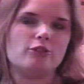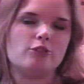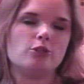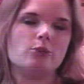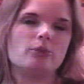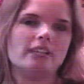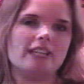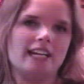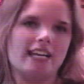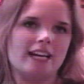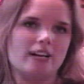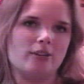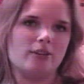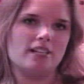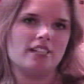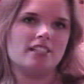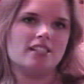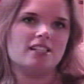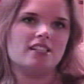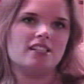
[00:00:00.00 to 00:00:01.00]
you allow
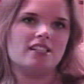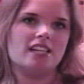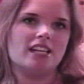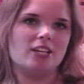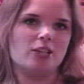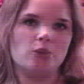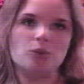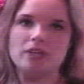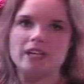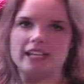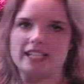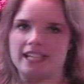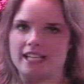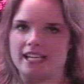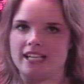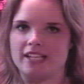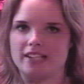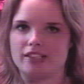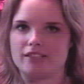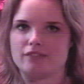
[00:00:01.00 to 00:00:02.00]
it, it'll get
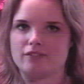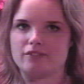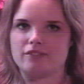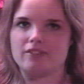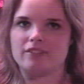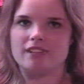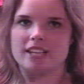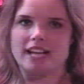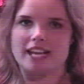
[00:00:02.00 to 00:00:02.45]
negative.